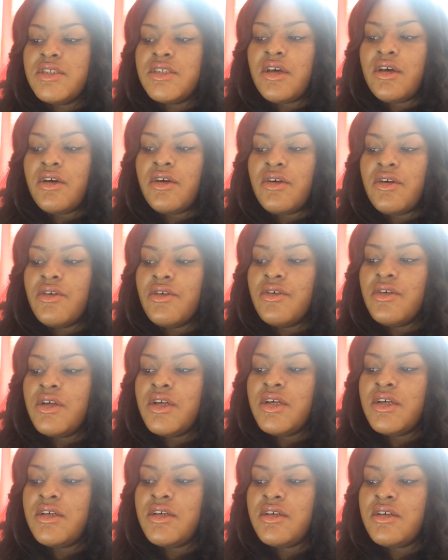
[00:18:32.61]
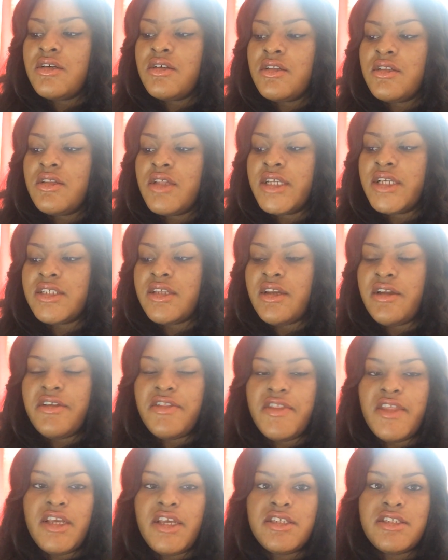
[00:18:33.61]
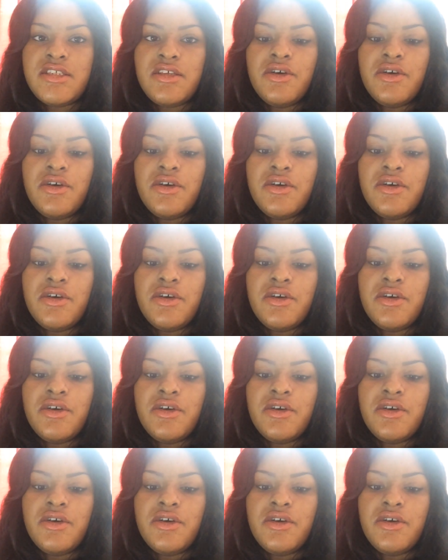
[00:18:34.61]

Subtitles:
So that's another thing.